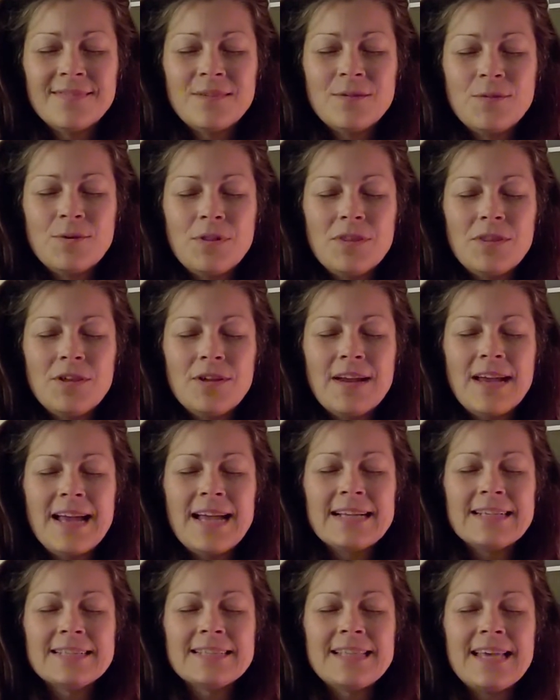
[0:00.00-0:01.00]
With your
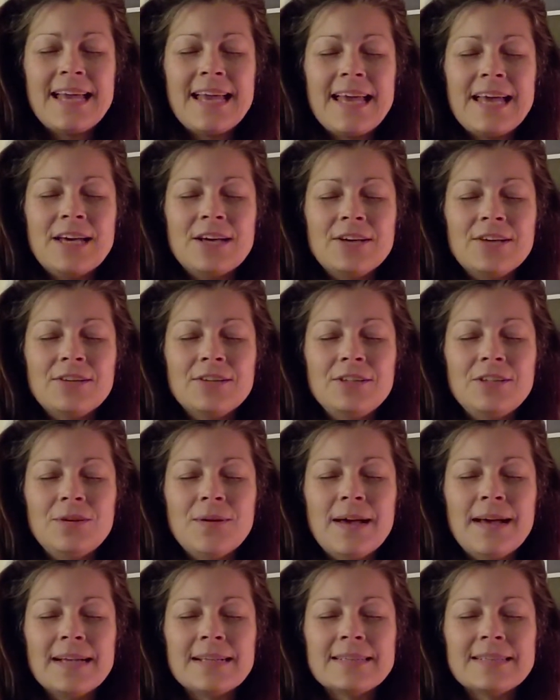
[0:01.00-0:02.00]
exhale, you
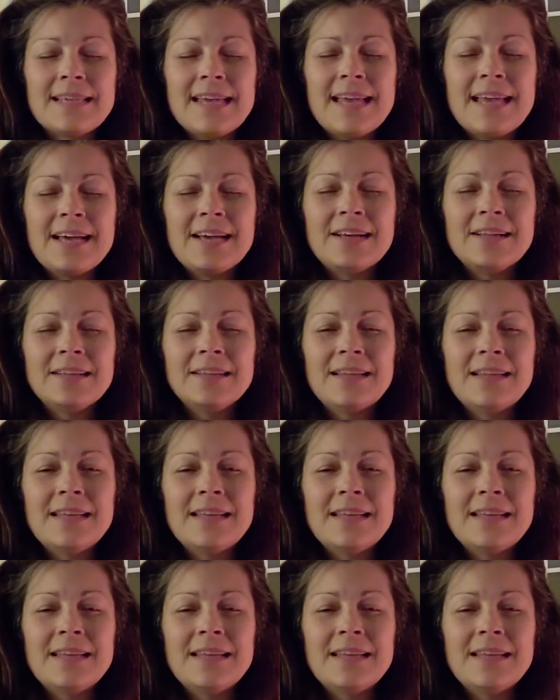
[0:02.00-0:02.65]
exhale